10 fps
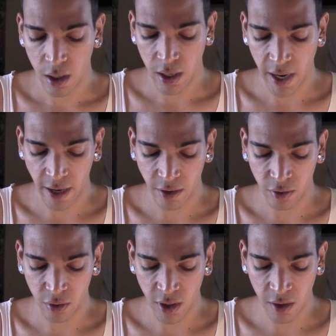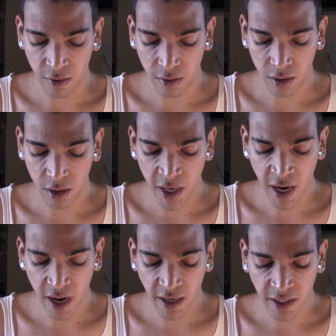natural,
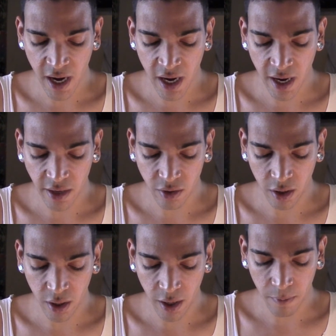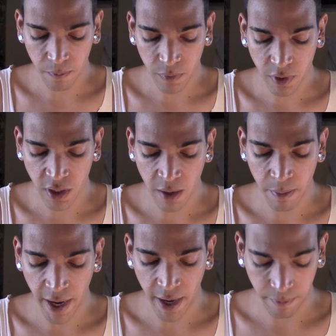it's kind of natural looking. It's not
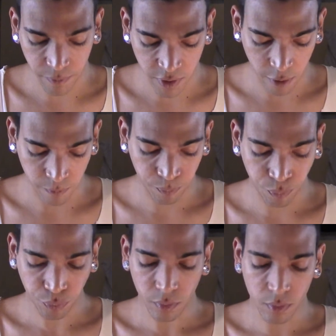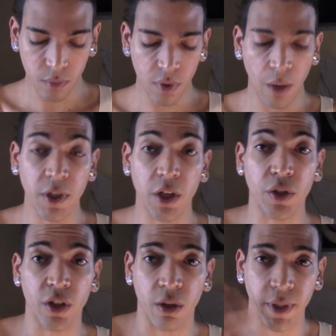bad, so I'm just going to use
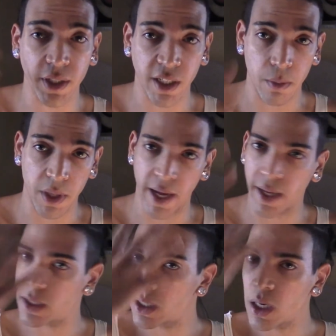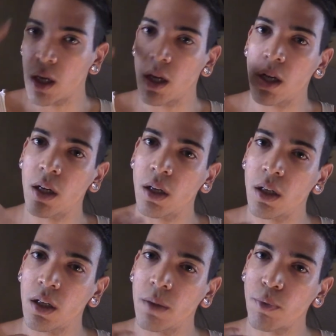a little bit to give me that
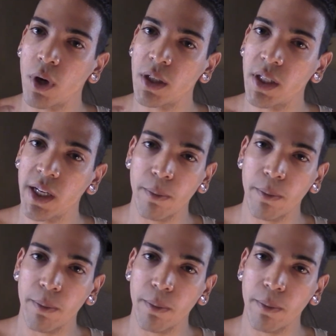bronzy